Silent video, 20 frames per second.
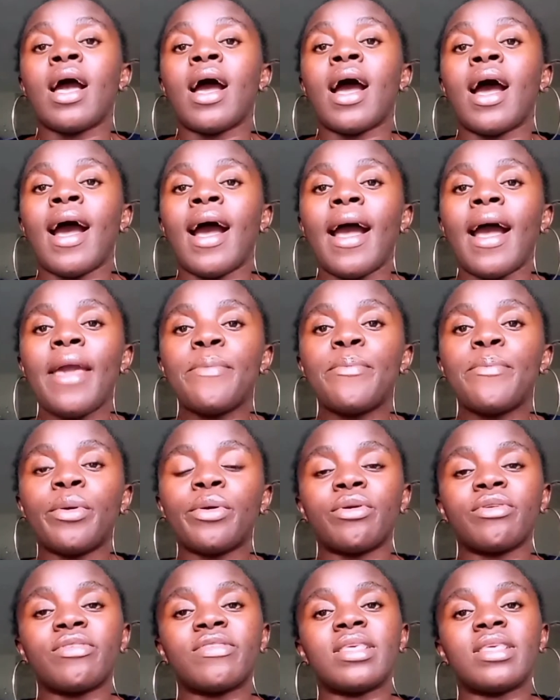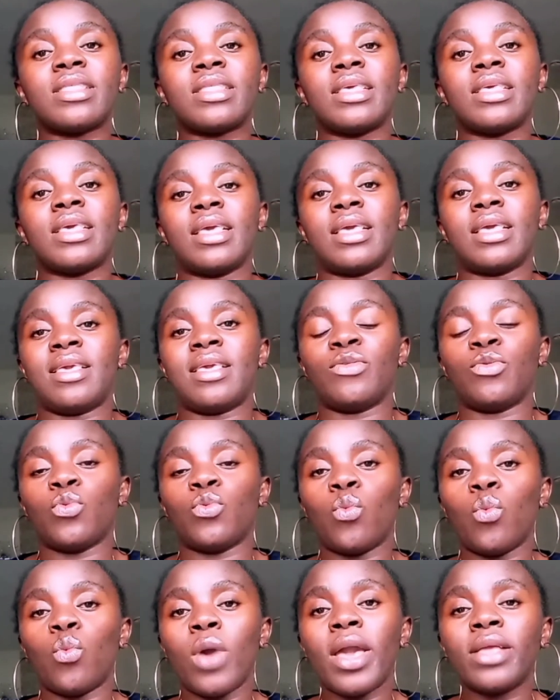High porosity is
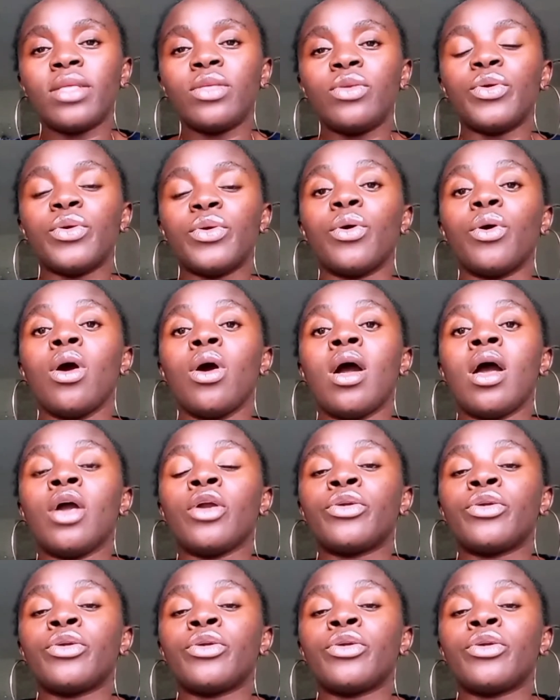when your